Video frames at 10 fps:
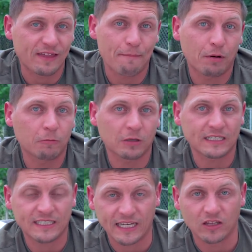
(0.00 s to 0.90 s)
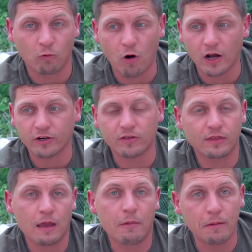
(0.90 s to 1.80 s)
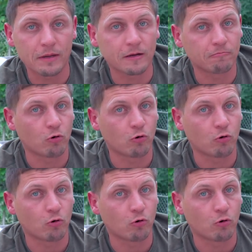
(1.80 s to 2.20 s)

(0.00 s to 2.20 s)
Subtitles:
If that pup likes to get in the water, they may be